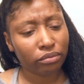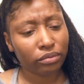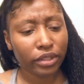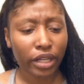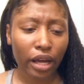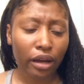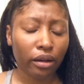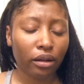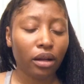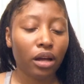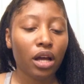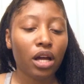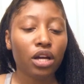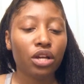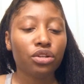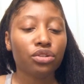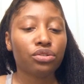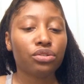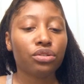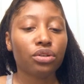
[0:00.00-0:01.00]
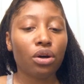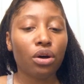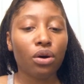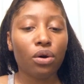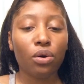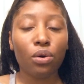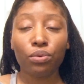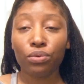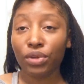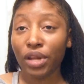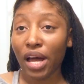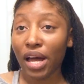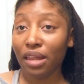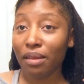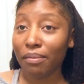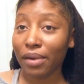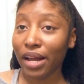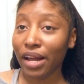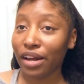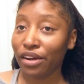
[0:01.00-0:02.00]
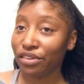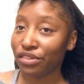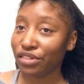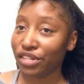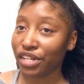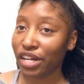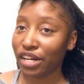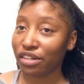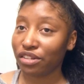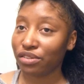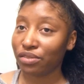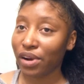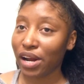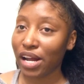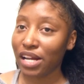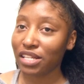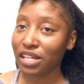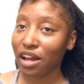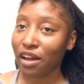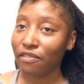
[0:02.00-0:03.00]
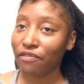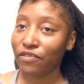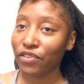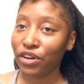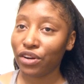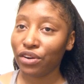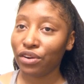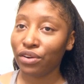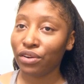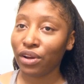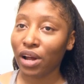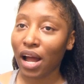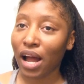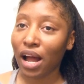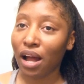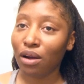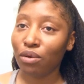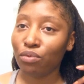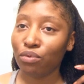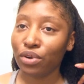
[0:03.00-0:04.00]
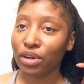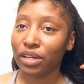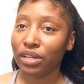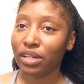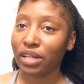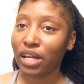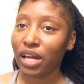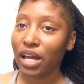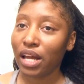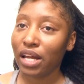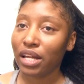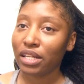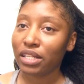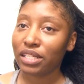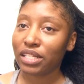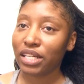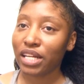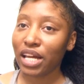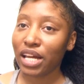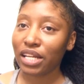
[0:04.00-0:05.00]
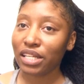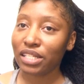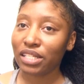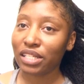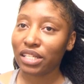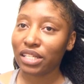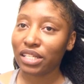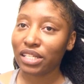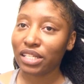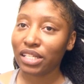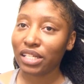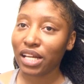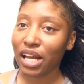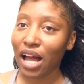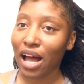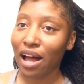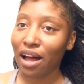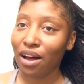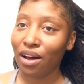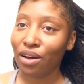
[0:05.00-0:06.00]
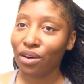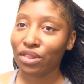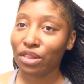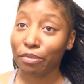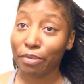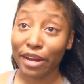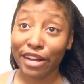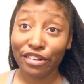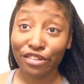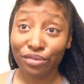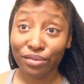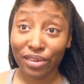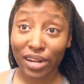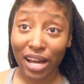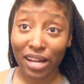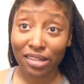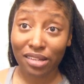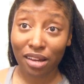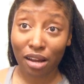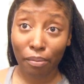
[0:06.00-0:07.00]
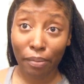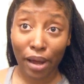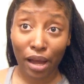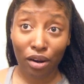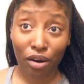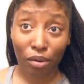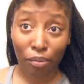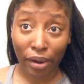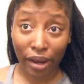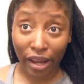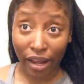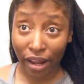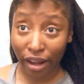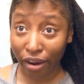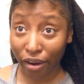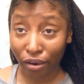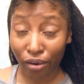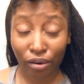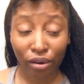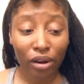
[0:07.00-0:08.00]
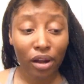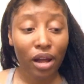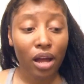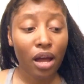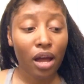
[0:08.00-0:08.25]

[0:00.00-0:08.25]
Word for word: Yeah, so now that my hair is texturized, I figured I would test to see how the bantu knots come out on my hair.